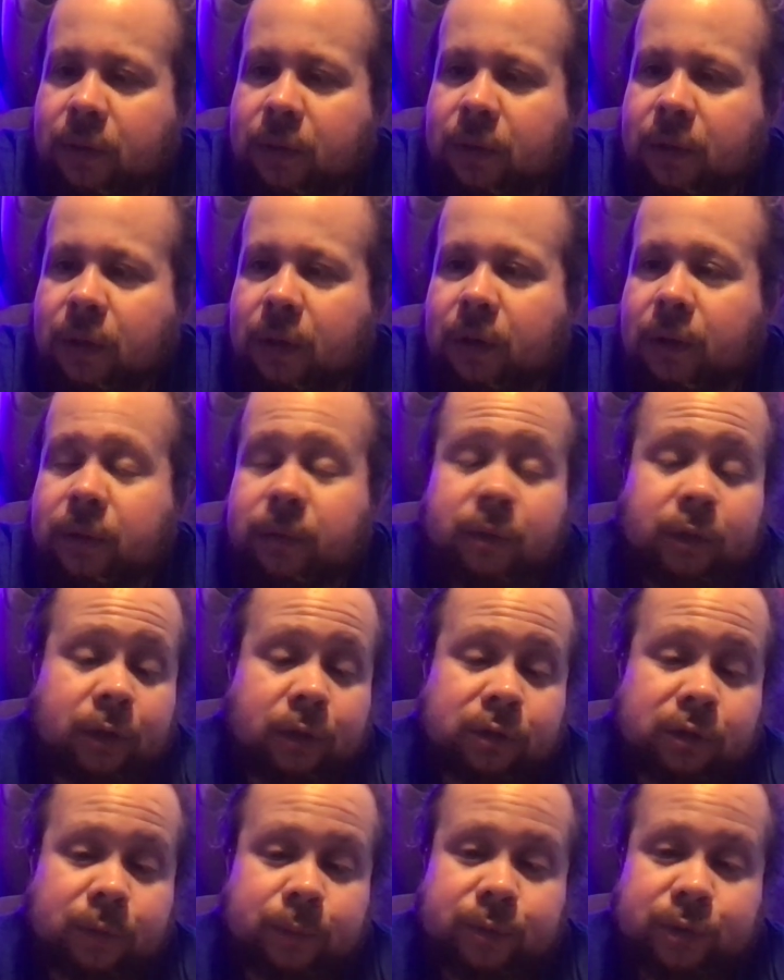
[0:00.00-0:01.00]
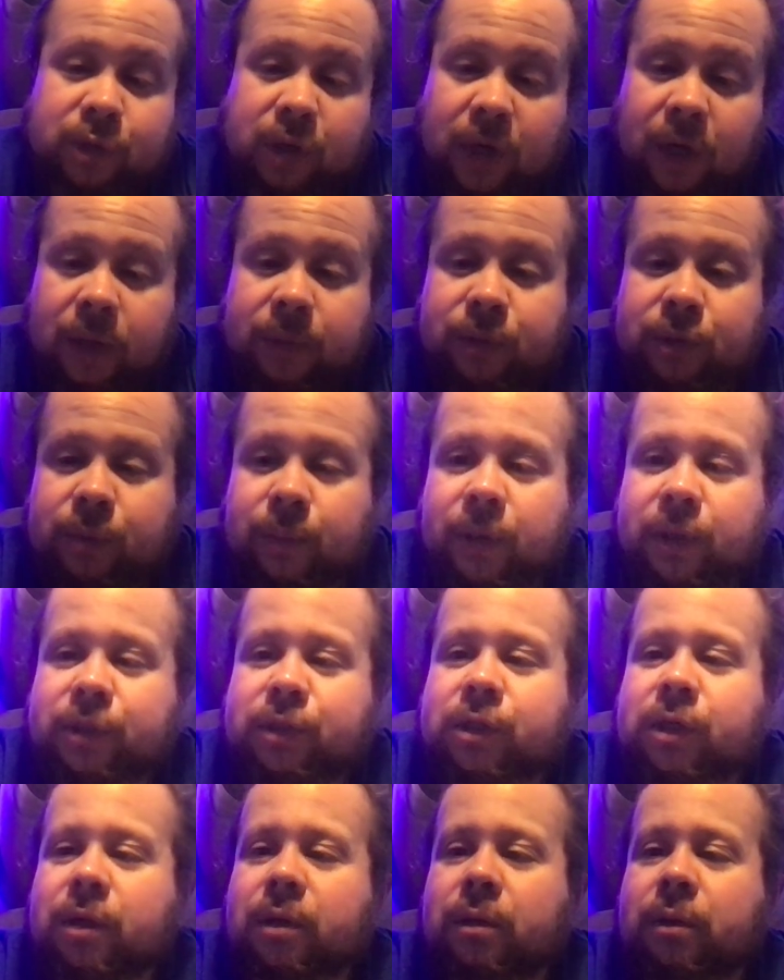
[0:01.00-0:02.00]
You can subscribe to my
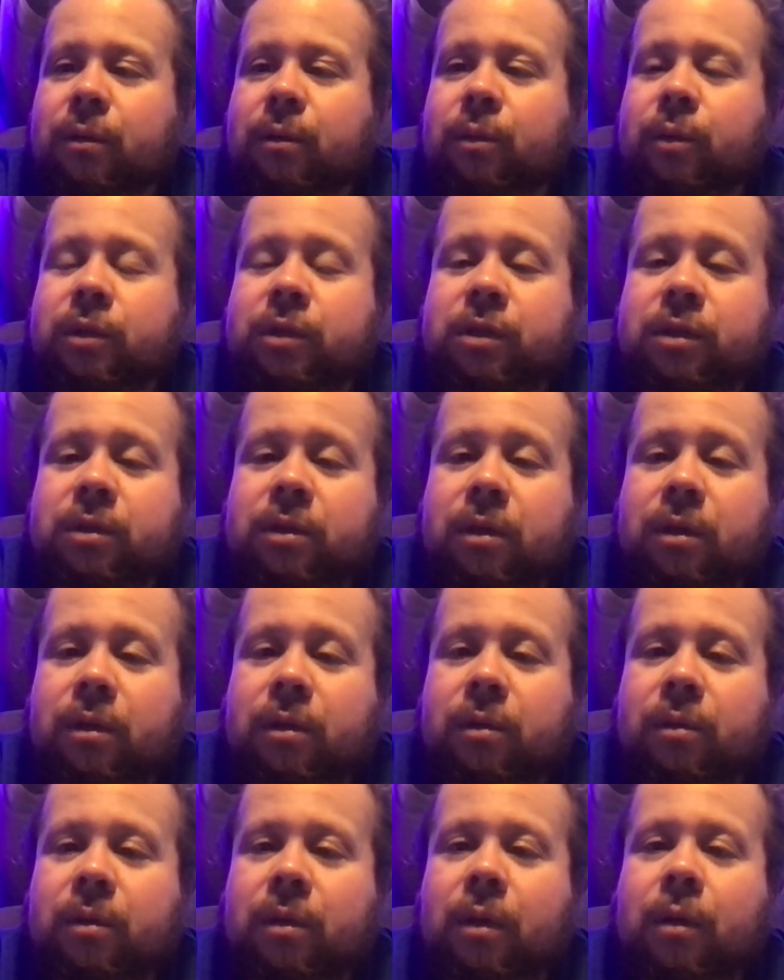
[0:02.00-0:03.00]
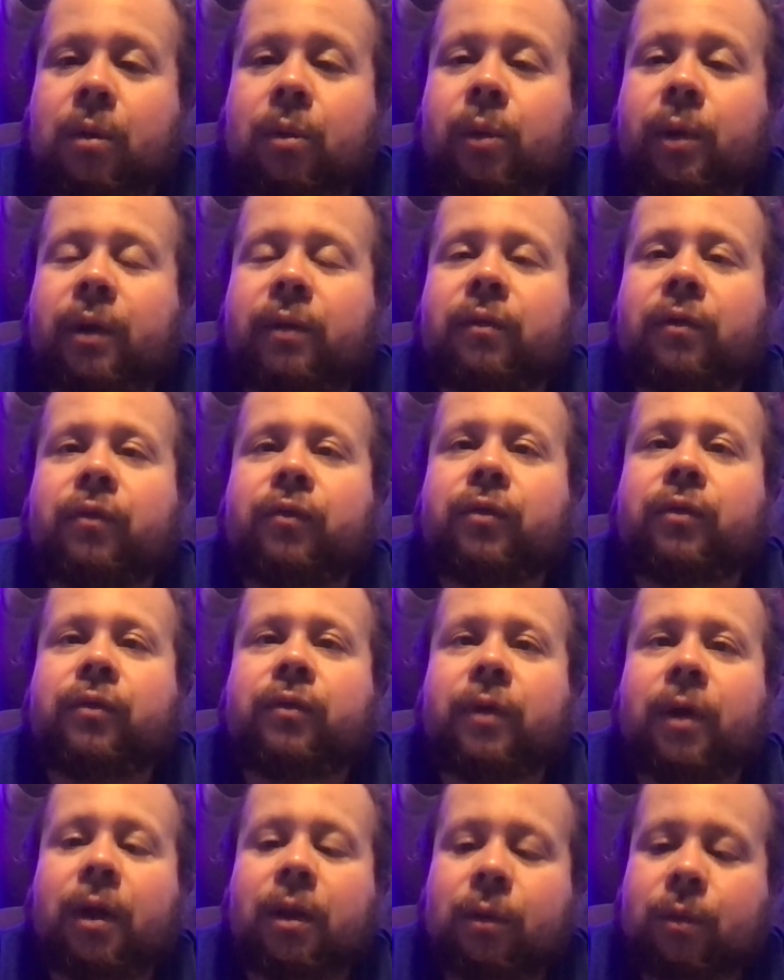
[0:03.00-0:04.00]
channel, which, you know, I only have a few
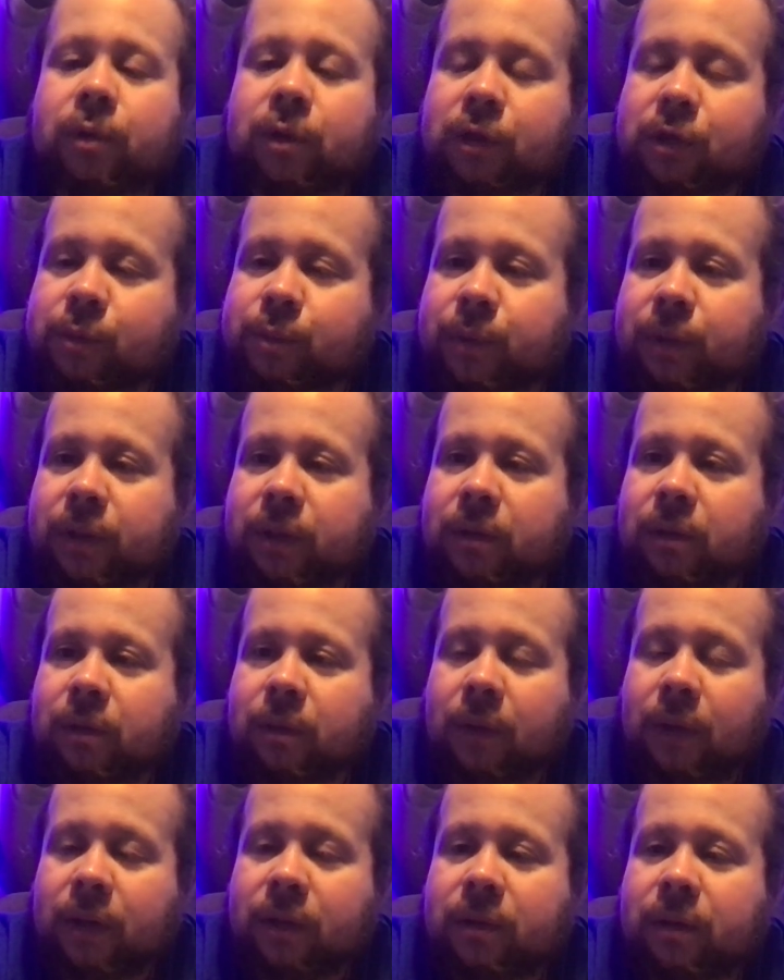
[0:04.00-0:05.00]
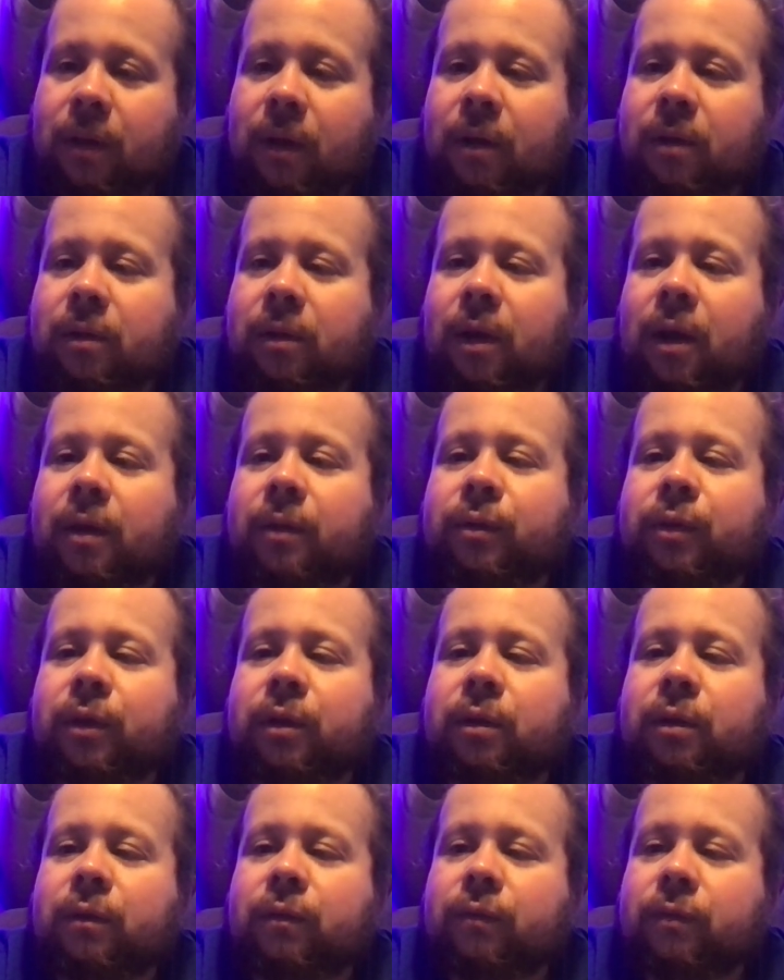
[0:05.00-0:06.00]
followers, but, you know, I thank
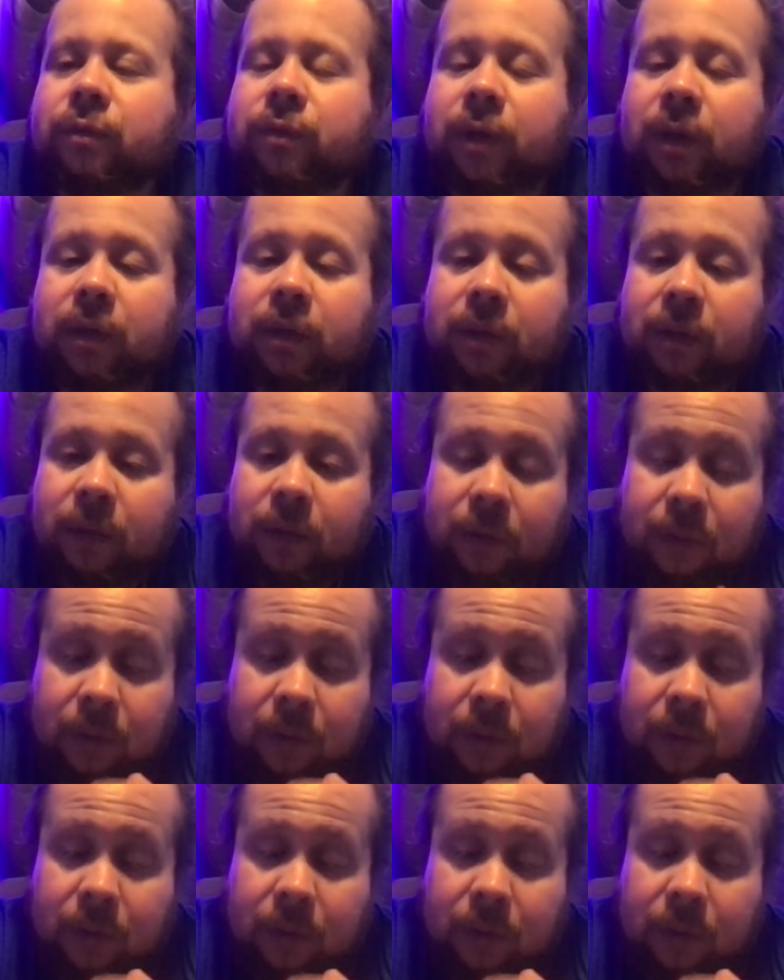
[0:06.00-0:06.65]
you, thank